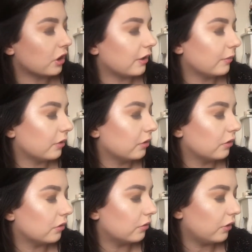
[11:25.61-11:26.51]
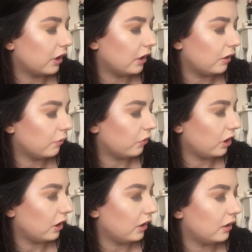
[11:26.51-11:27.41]
and I'm going to go in
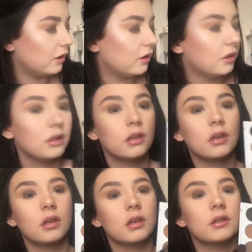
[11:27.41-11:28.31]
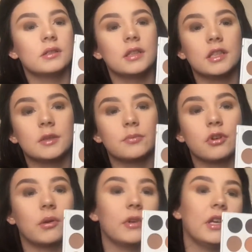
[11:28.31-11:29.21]
with this
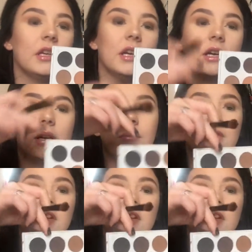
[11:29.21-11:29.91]
brown here and